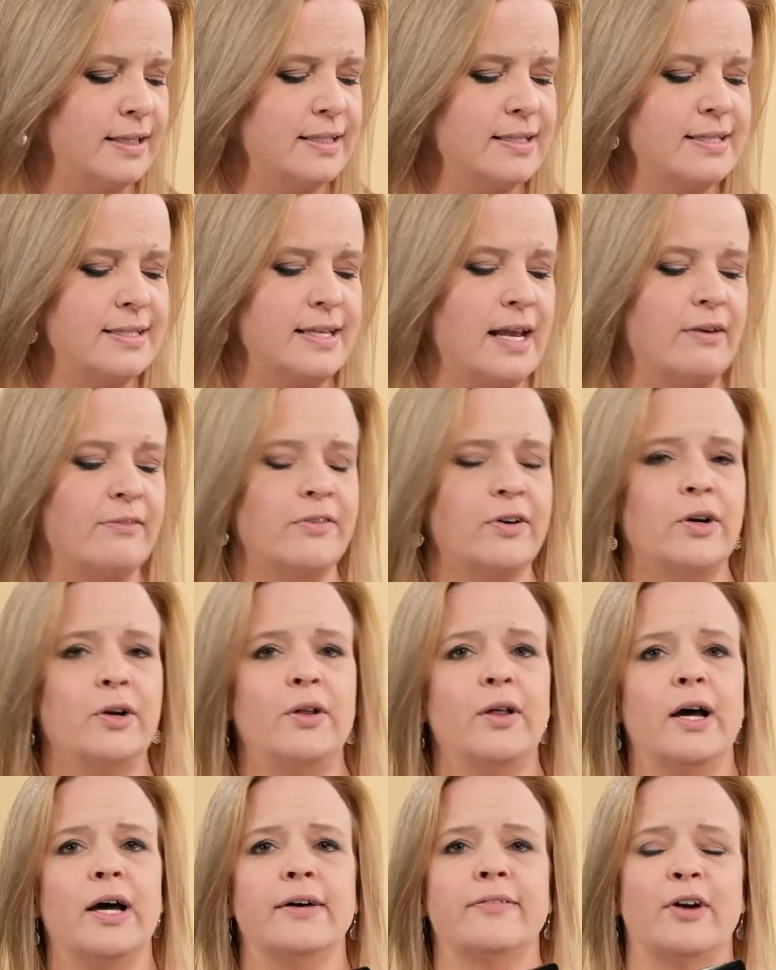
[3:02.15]

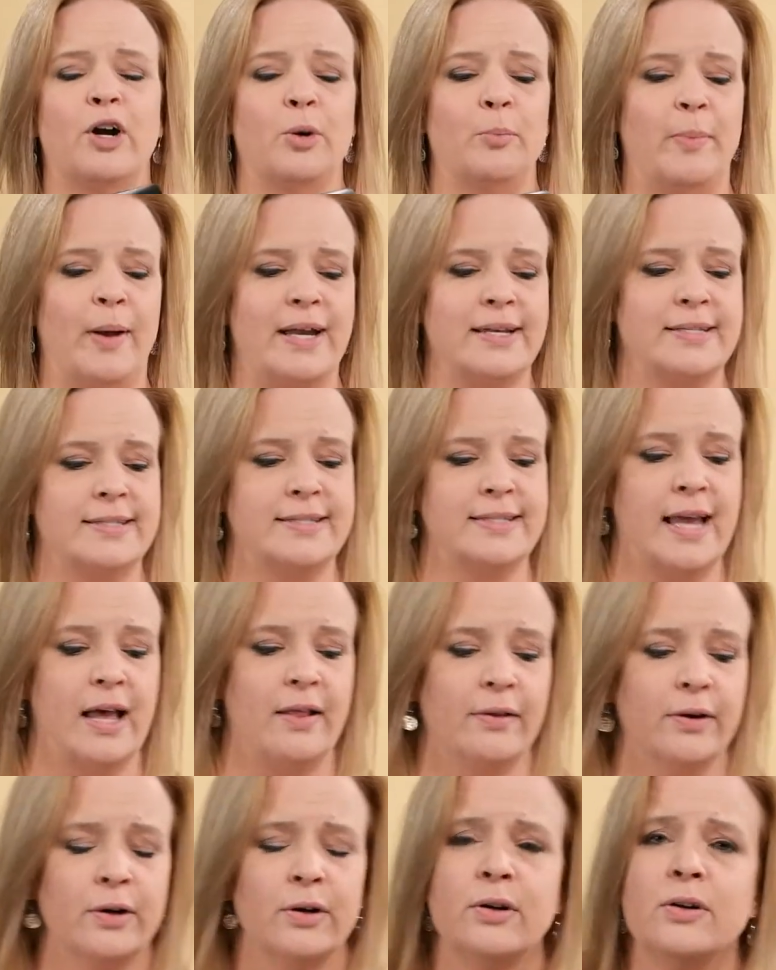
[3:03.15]
several of our best
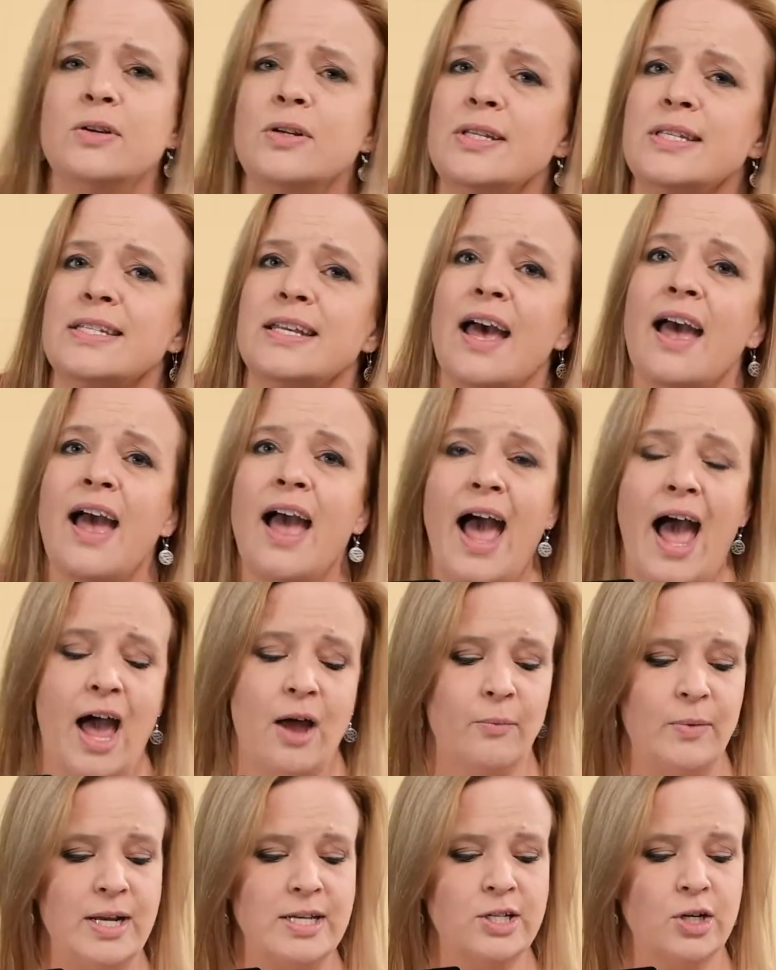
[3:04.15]
sellers
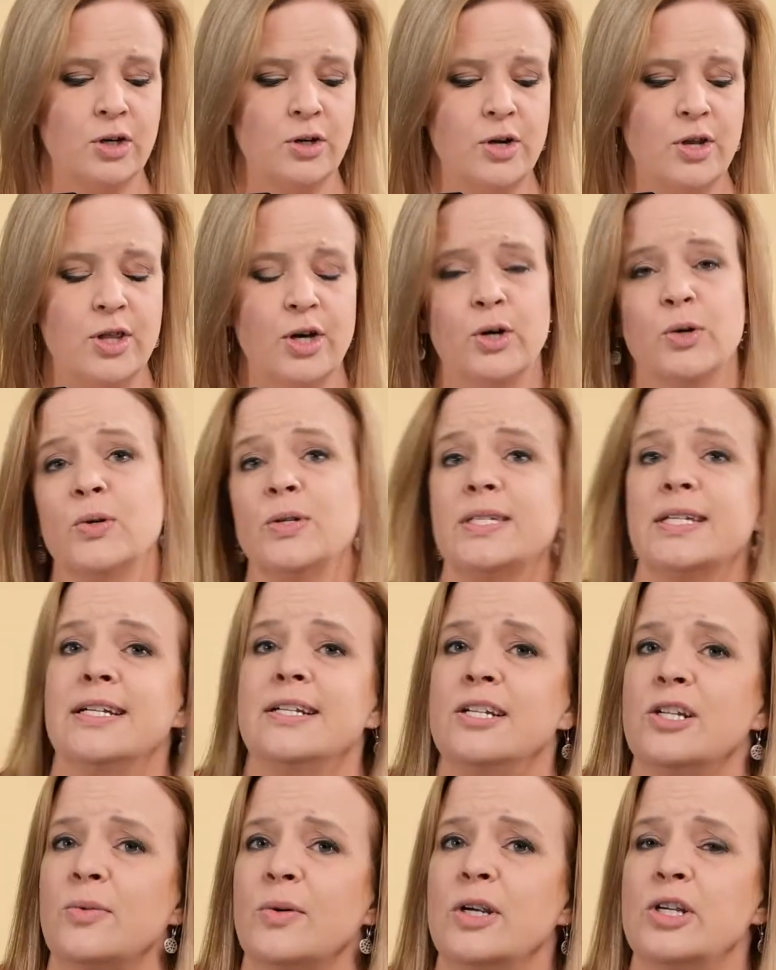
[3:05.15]
and we turned those
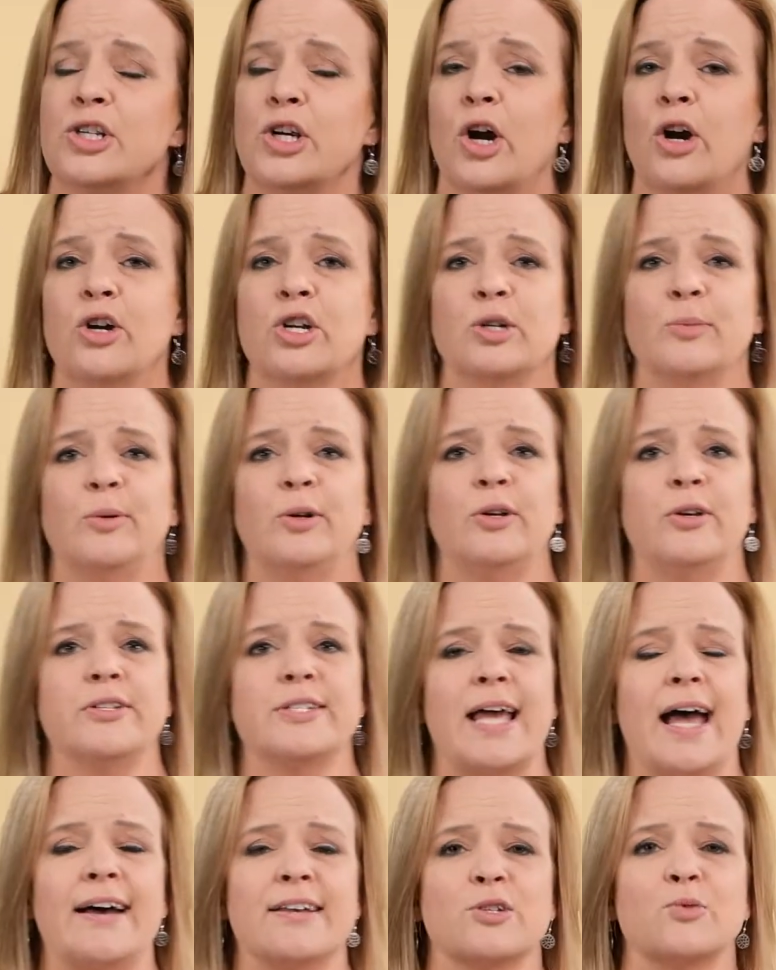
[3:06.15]
into rechargeables
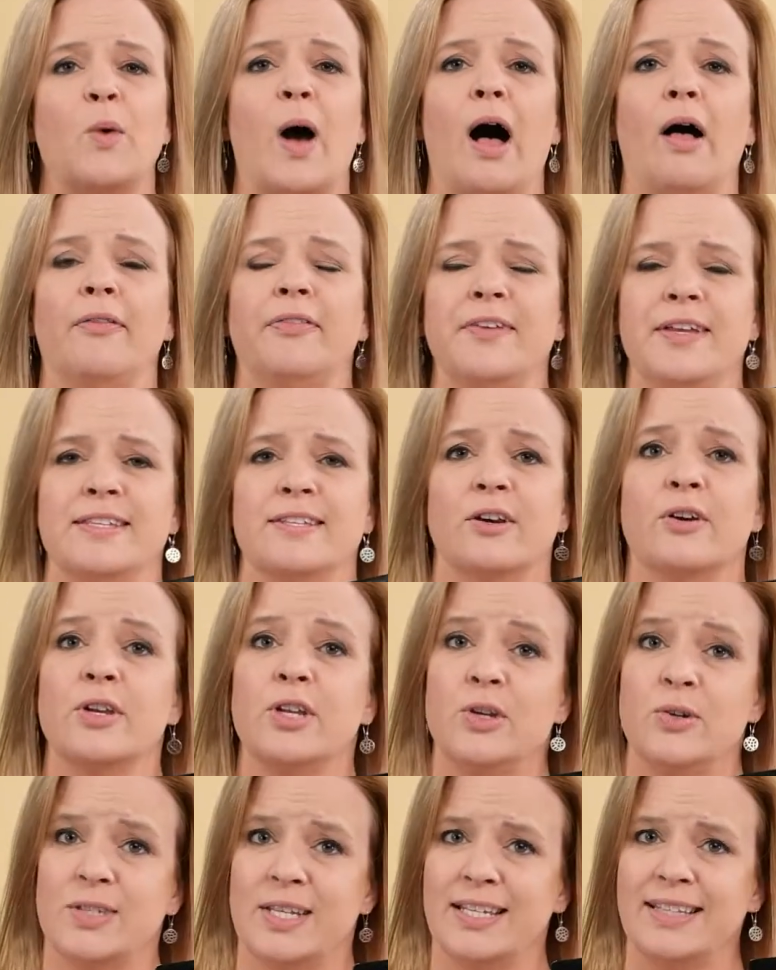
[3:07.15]
as well. These are
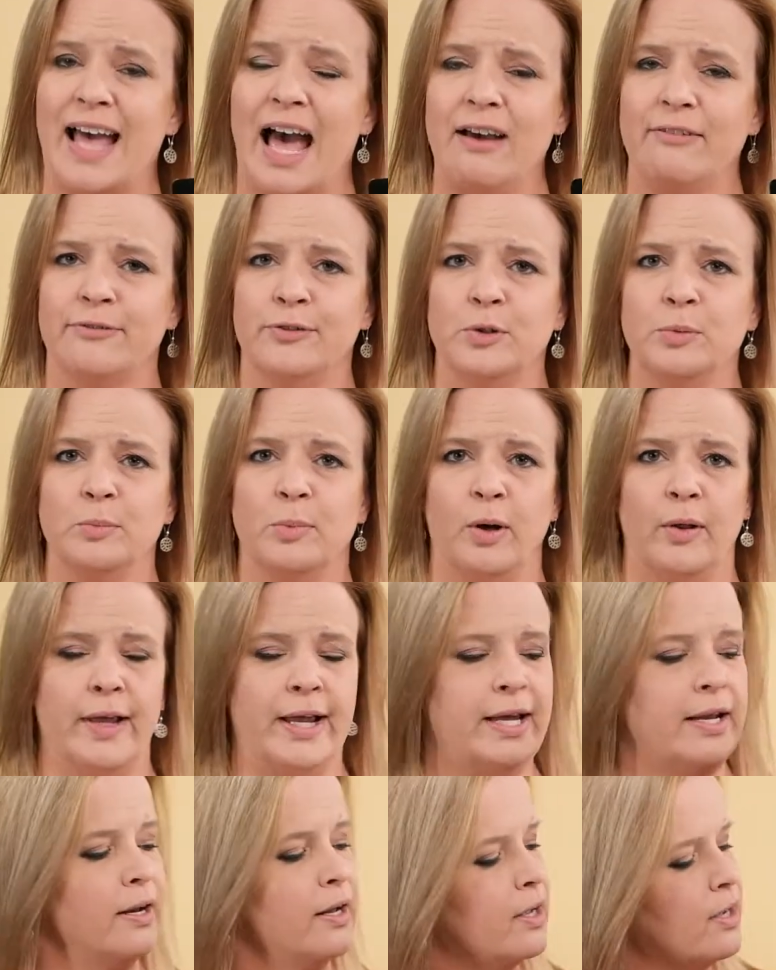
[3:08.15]
using that Voom
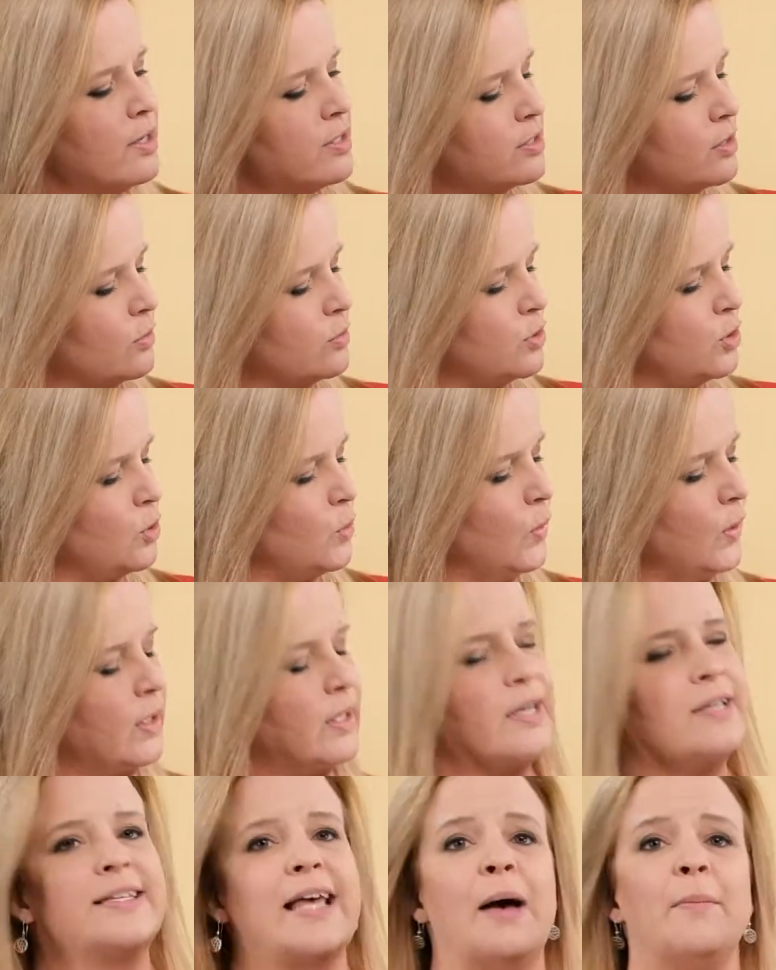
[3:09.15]
Bullet. So 2 good
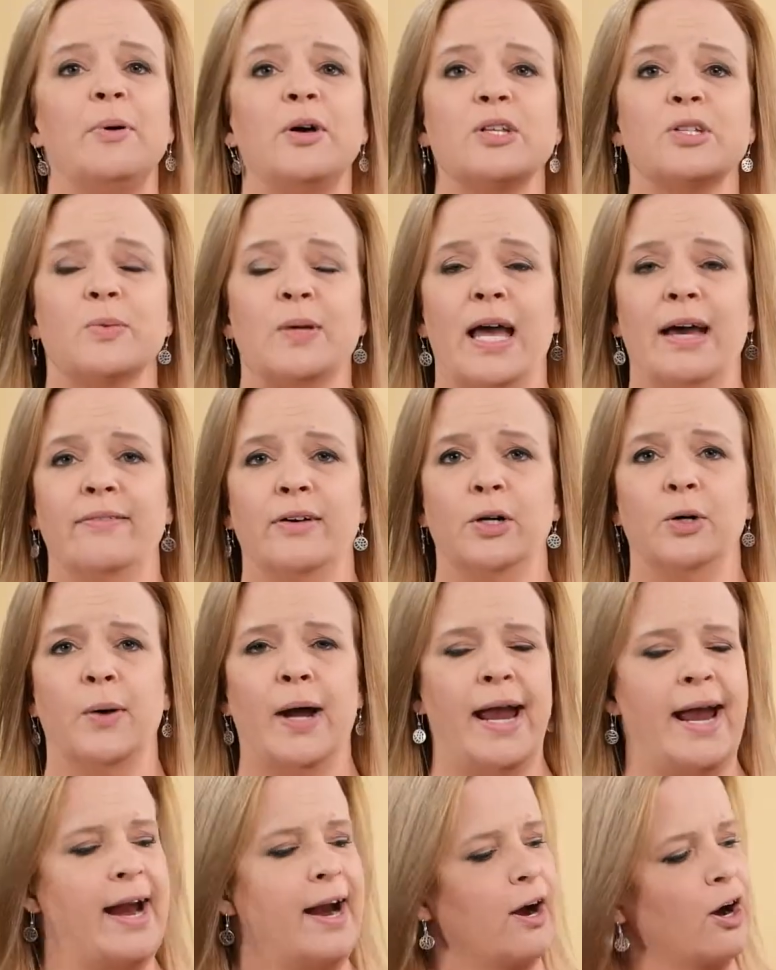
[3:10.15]
examples, we have
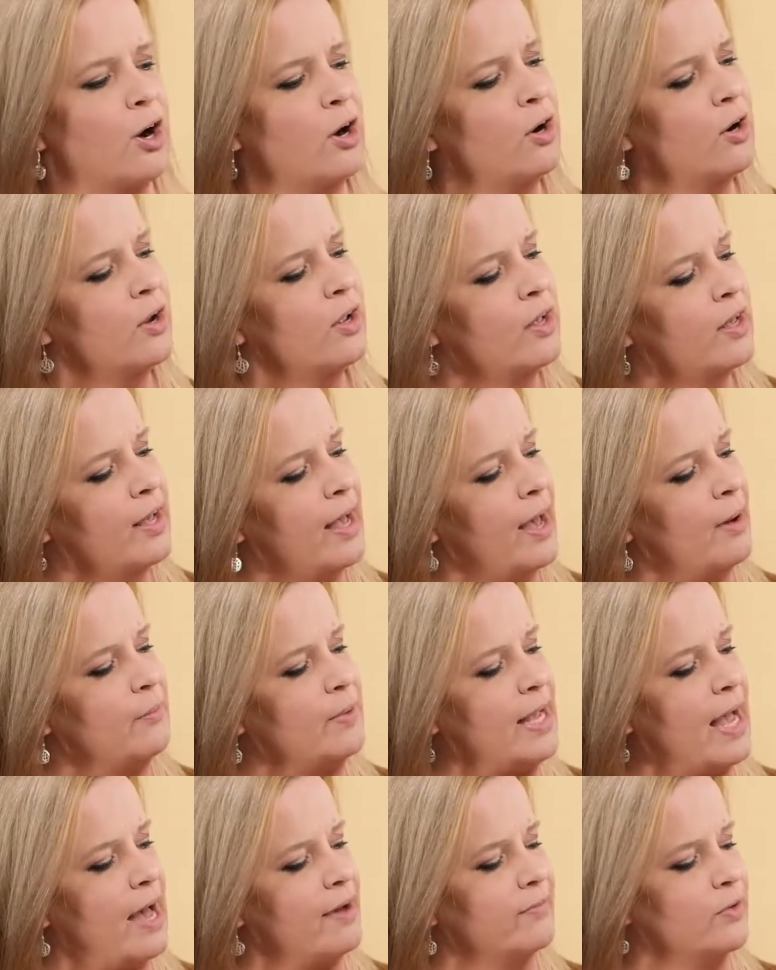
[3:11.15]
O'Hare and we
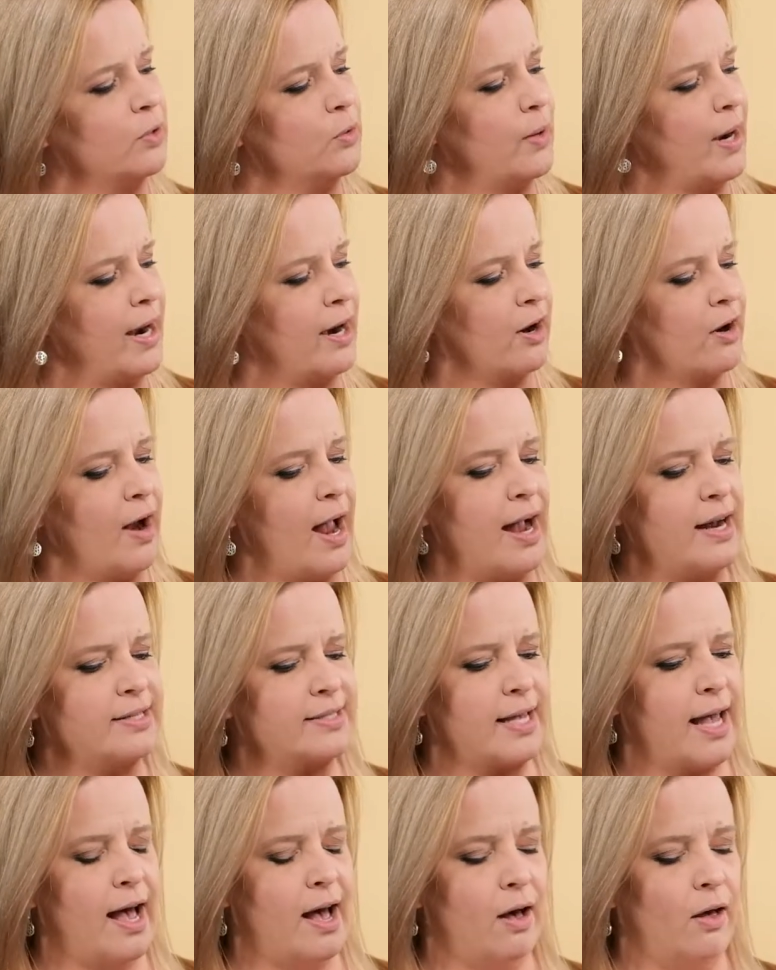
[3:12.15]
have O'Hare
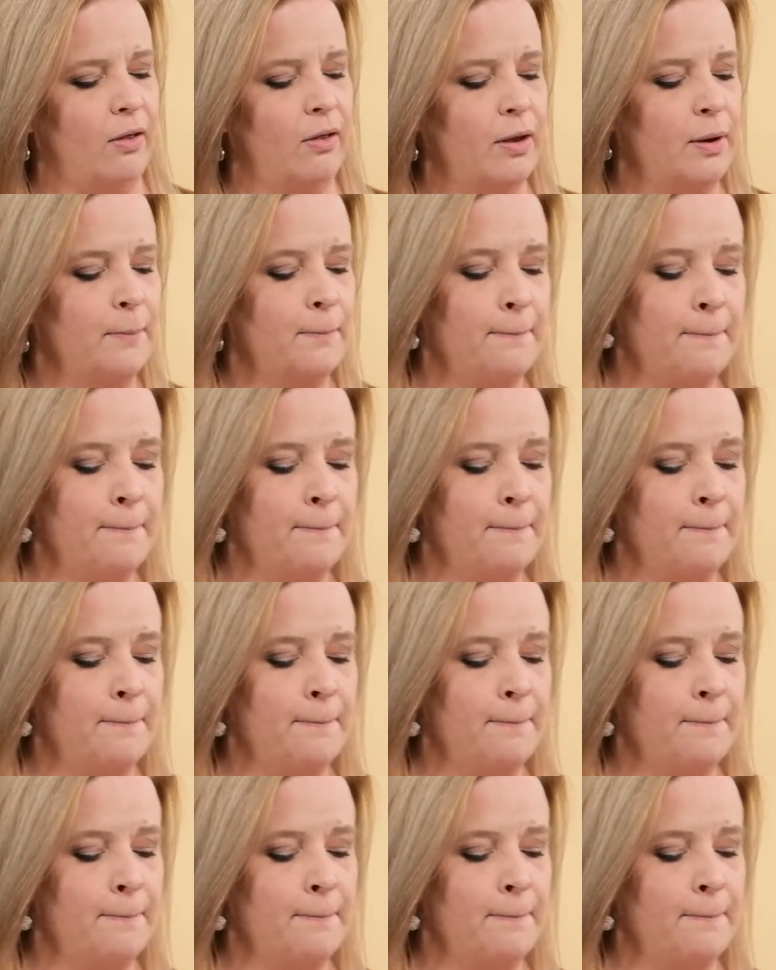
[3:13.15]
XL.